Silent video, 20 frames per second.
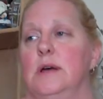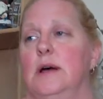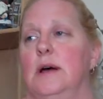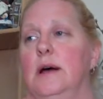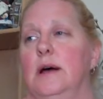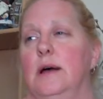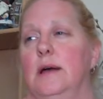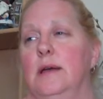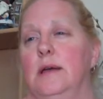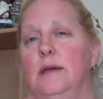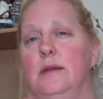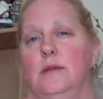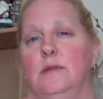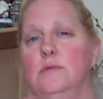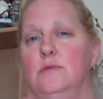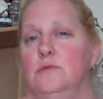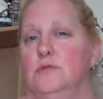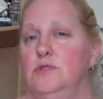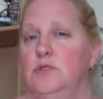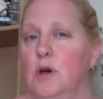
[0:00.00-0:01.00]
I
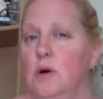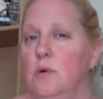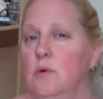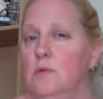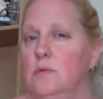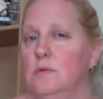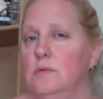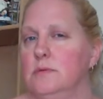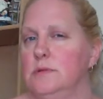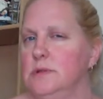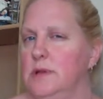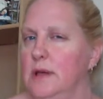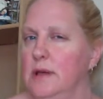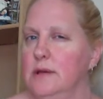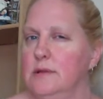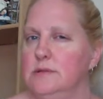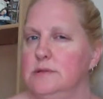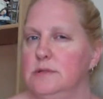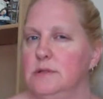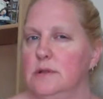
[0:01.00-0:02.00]
don't
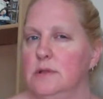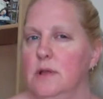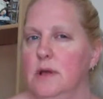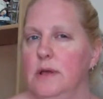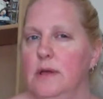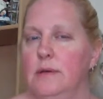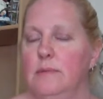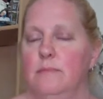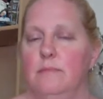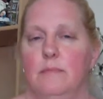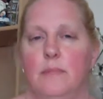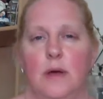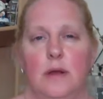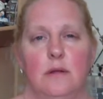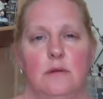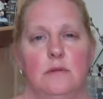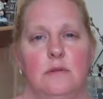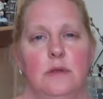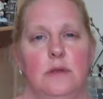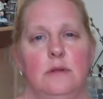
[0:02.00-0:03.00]
tend to like
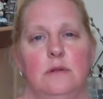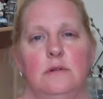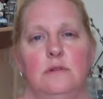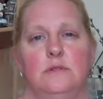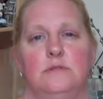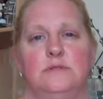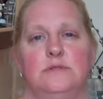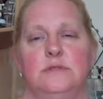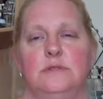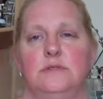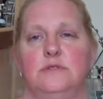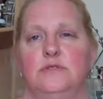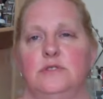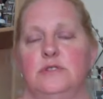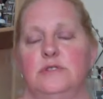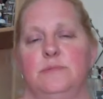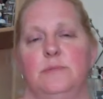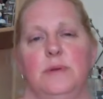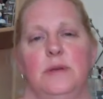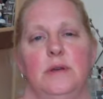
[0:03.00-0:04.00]
metal needles
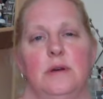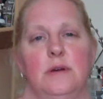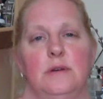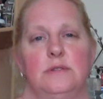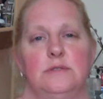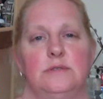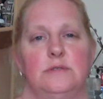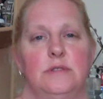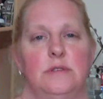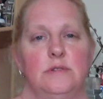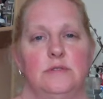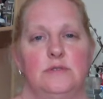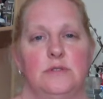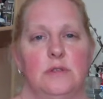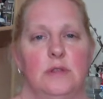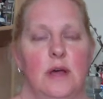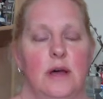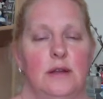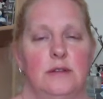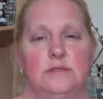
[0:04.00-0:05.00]
just because there's a
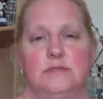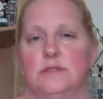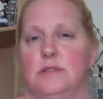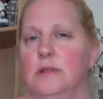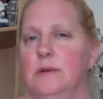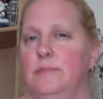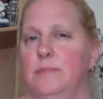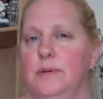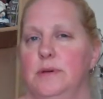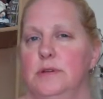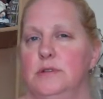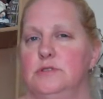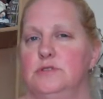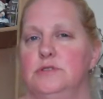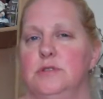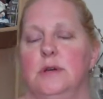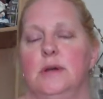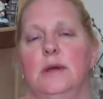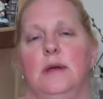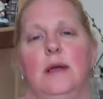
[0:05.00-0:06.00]
lot of slippage,
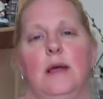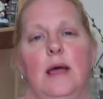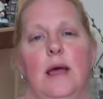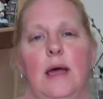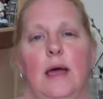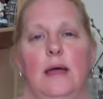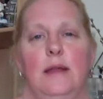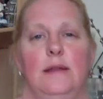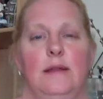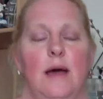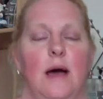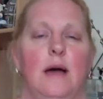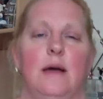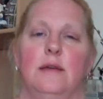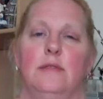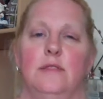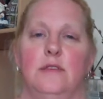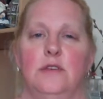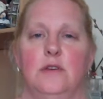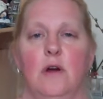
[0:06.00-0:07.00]
and not
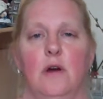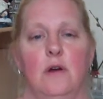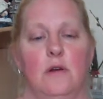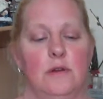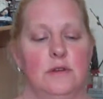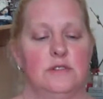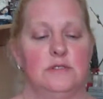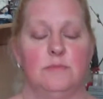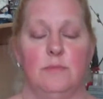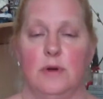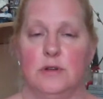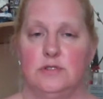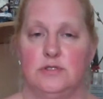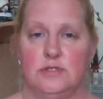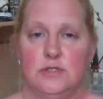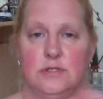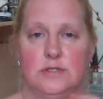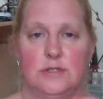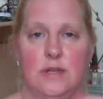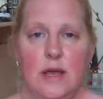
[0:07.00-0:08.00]
in the yarn as much
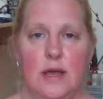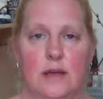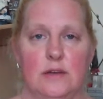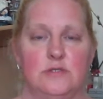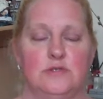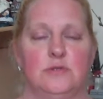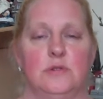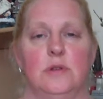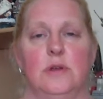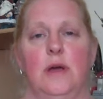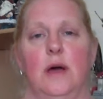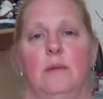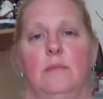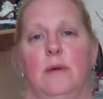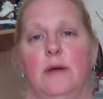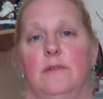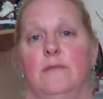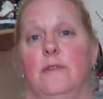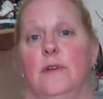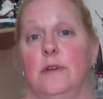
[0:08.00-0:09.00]
as actually on
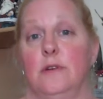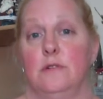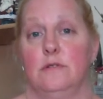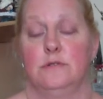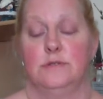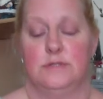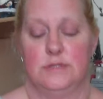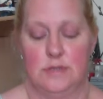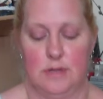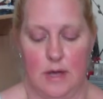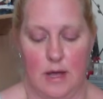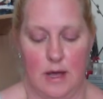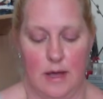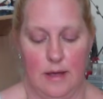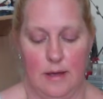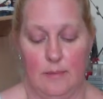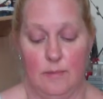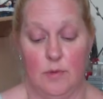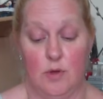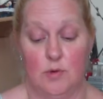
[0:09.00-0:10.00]
my fingers. I
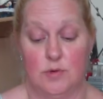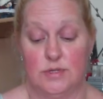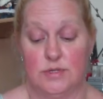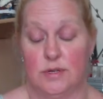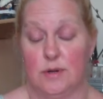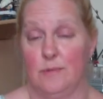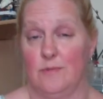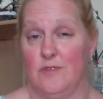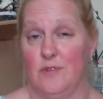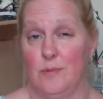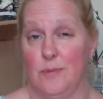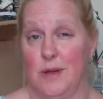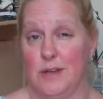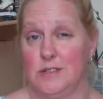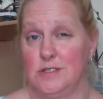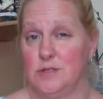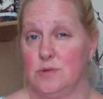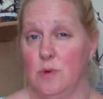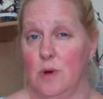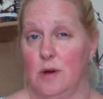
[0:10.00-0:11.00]
am using them for my
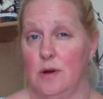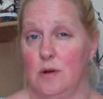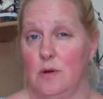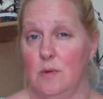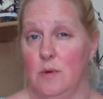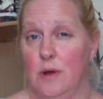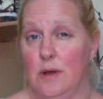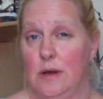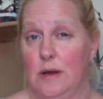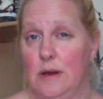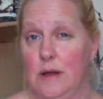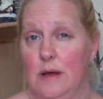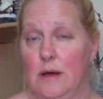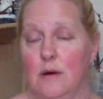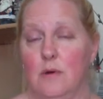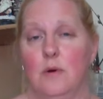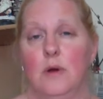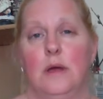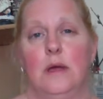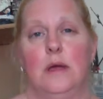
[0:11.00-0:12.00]
sweater right
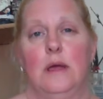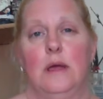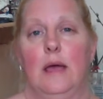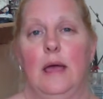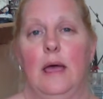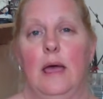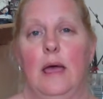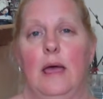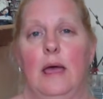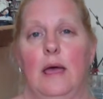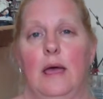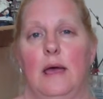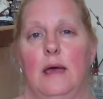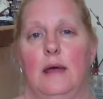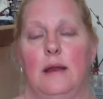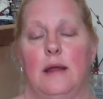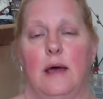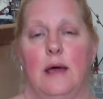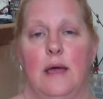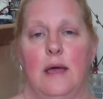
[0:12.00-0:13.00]
now,
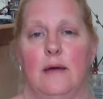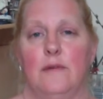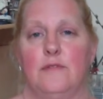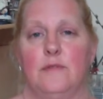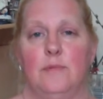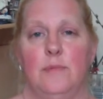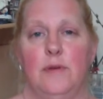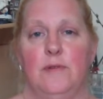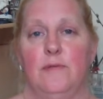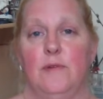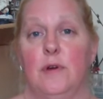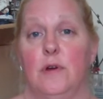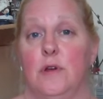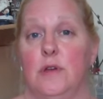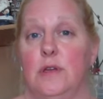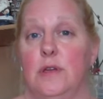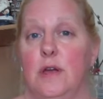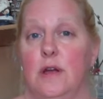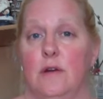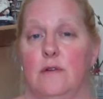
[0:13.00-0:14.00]
and I have to be very
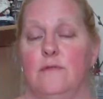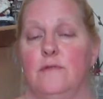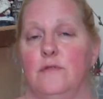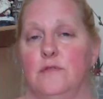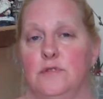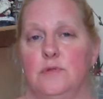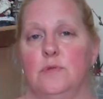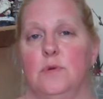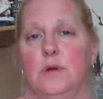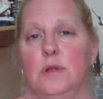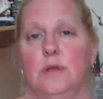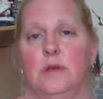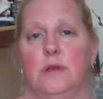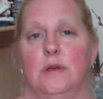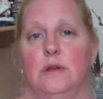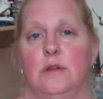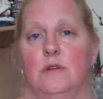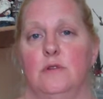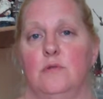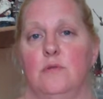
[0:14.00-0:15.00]
careful to really
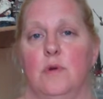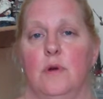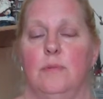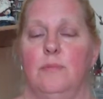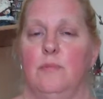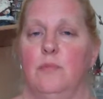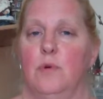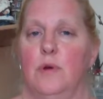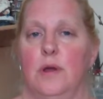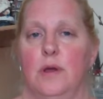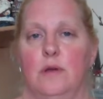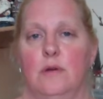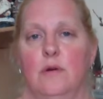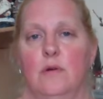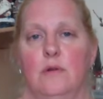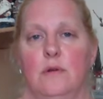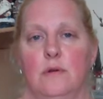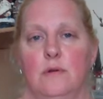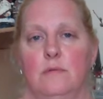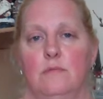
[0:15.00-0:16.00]
get a grip when I go
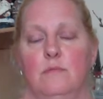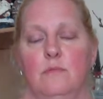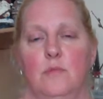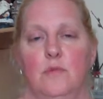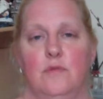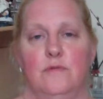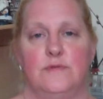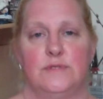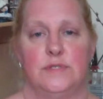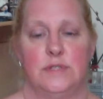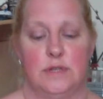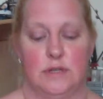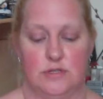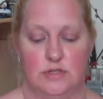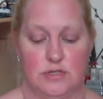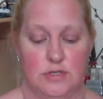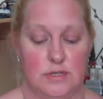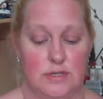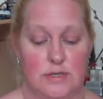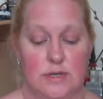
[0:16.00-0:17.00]
to move
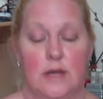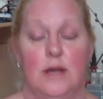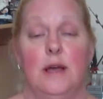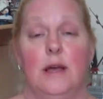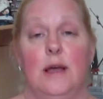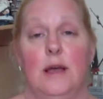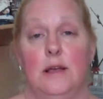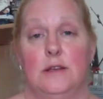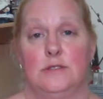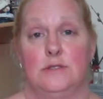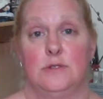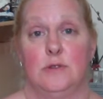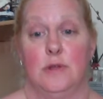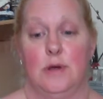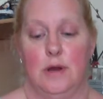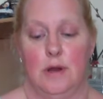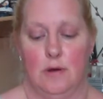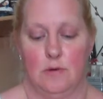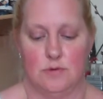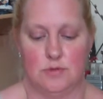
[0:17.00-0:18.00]
stitches so
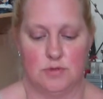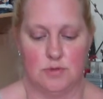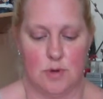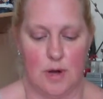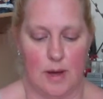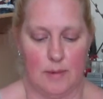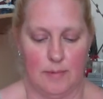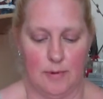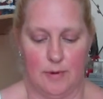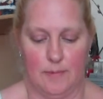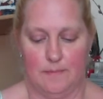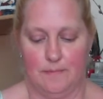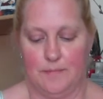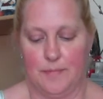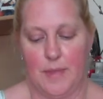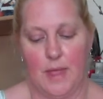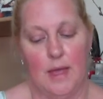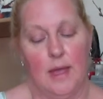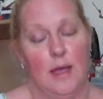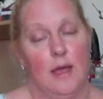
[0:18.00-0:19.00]
that I don't drop them.
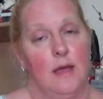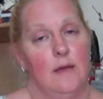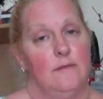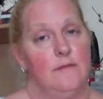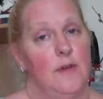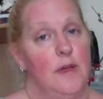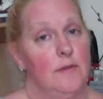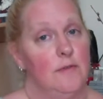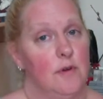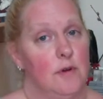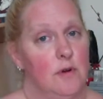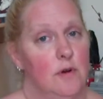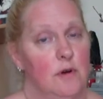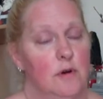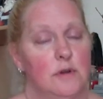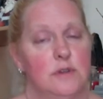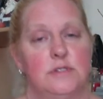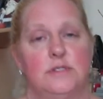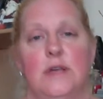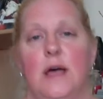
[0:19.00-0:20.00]
Favorite
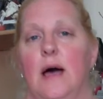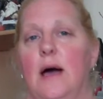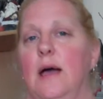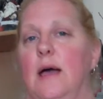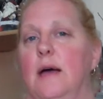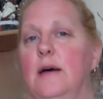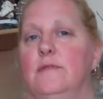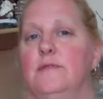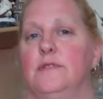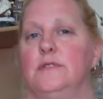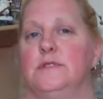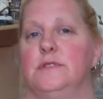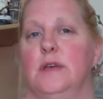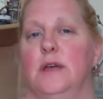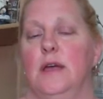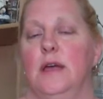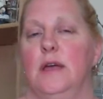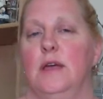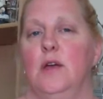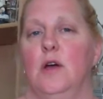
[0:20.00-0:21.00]
hooks, I have to
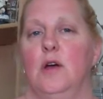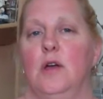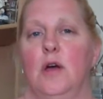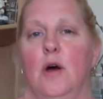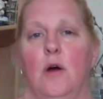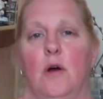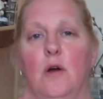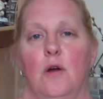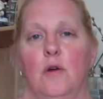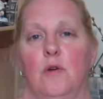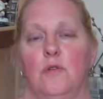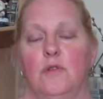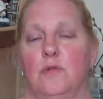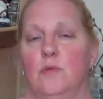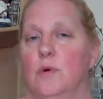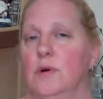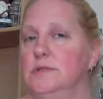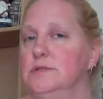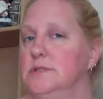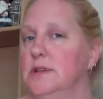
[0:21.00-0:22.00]
say, are the
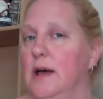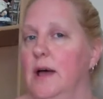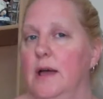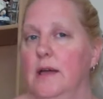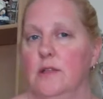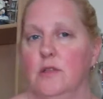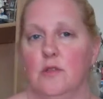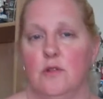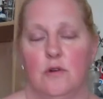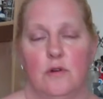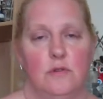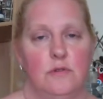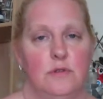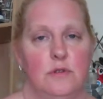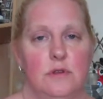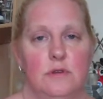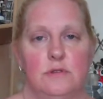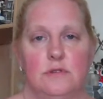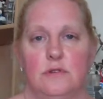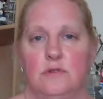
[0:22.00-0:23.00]
ones I
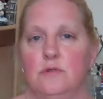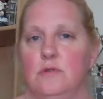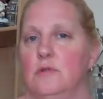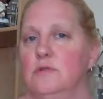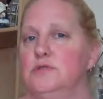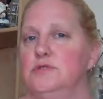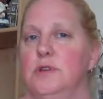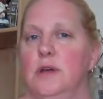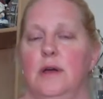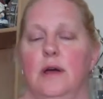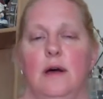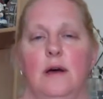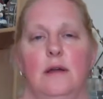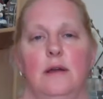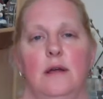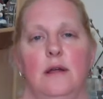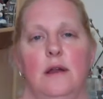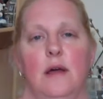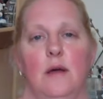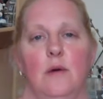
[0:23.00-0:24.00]
learned to crochet
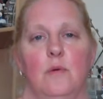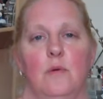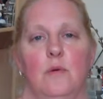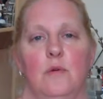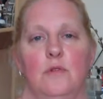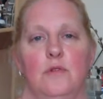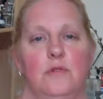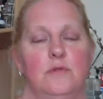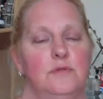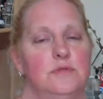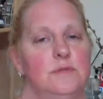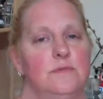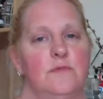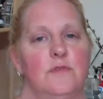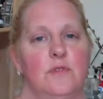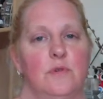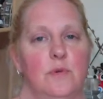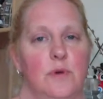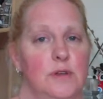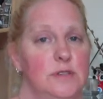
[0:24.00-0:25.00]
on, and I will use them
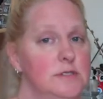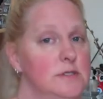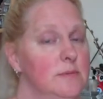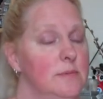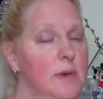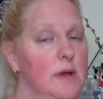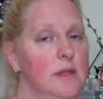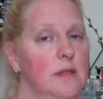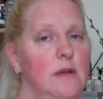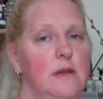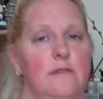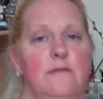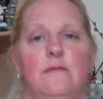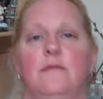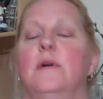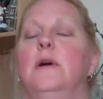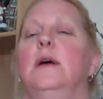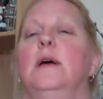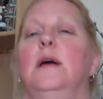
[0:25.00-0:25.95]
for the rest of my life.